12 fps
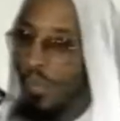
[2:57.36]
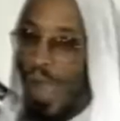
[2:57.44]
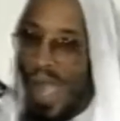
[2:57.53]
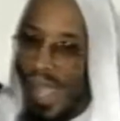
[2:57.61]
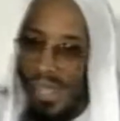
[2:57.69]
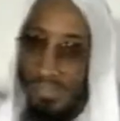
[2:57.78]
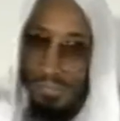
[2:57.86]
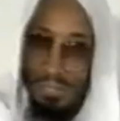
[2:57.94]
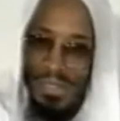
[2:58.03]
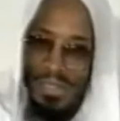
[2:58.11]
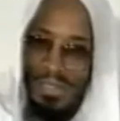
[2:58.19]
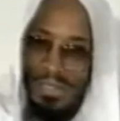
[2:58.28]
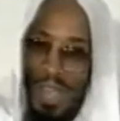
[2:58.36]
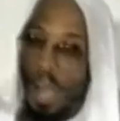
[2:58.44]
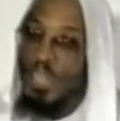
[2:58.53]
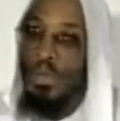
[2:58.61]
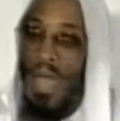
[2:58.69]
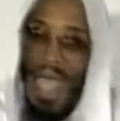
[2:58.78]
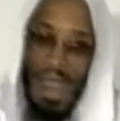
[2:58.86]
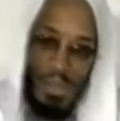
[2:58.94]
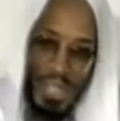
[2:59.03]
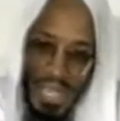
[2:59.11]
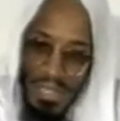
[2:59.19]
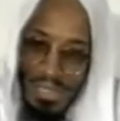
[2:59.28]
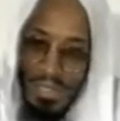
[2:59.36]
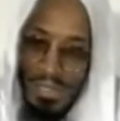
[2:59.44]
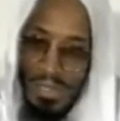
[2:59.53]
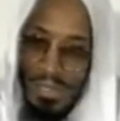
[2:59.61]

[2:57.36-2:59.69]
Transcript: Why? Are you arrogant?